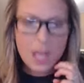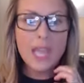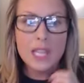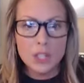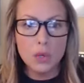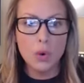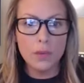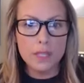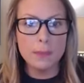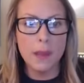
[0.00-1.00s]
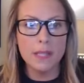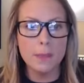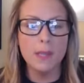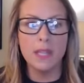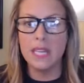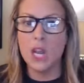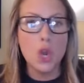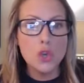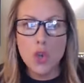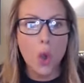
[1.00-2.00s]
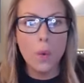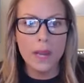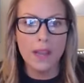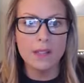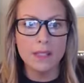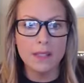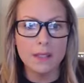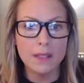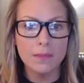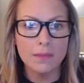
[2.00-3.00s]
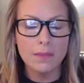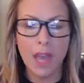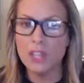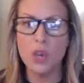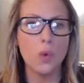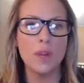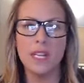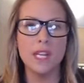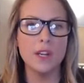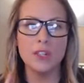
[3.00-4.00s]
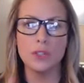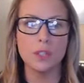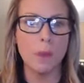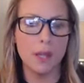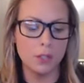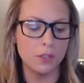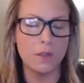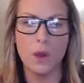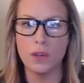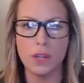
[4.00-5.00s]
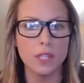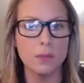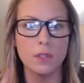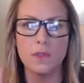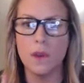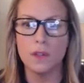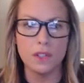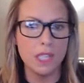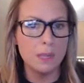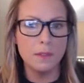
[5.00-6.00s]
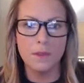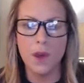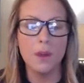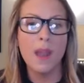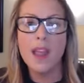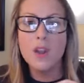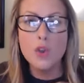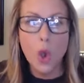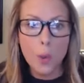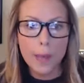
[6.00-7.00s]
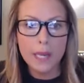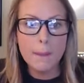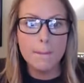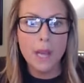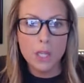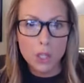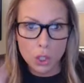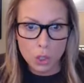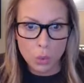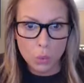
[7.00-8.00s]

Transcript: It's your responsibility, no one else's. I don't want to hear it's your sponsor's fault, your customer's fault, your team's fault. Nobody but you.